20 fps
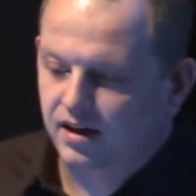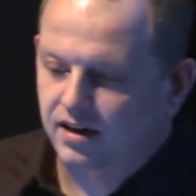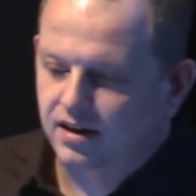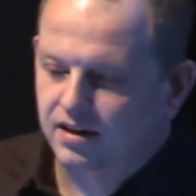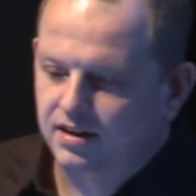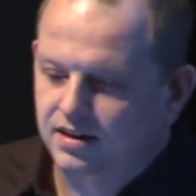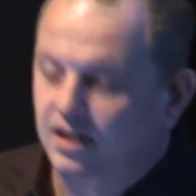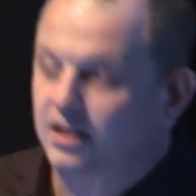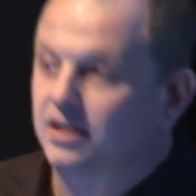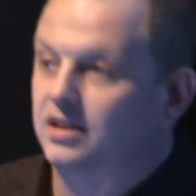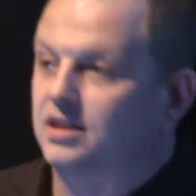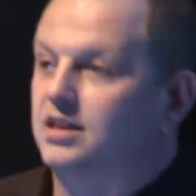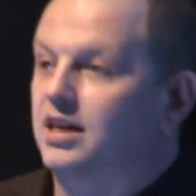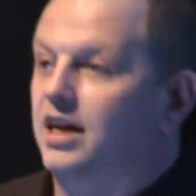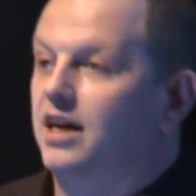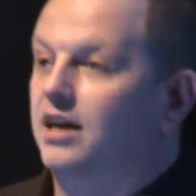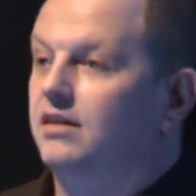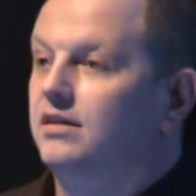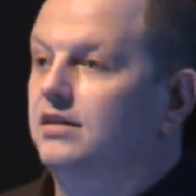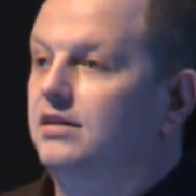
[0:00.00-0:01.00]
and it didn't
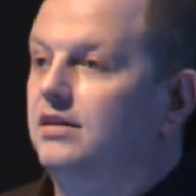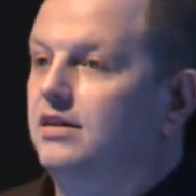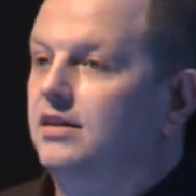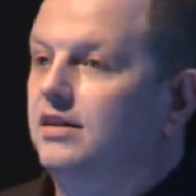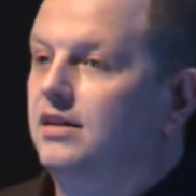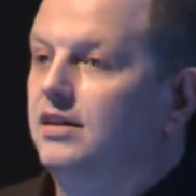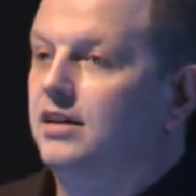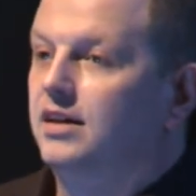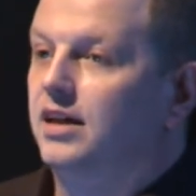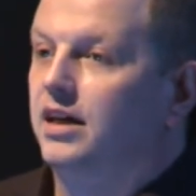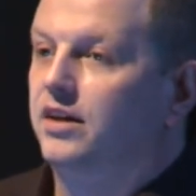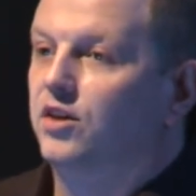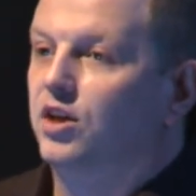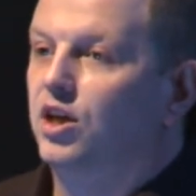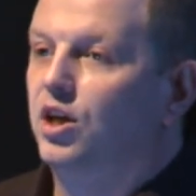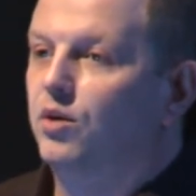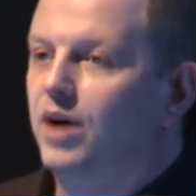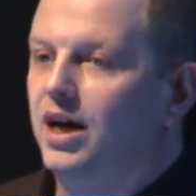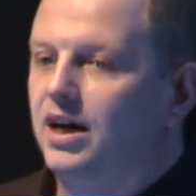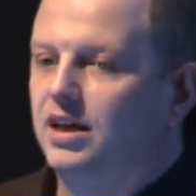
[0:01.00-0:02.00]
sell in the
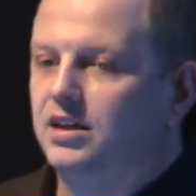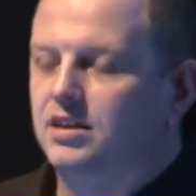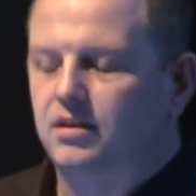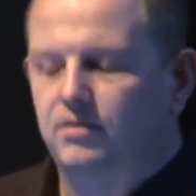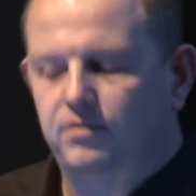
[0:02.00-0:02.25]
US.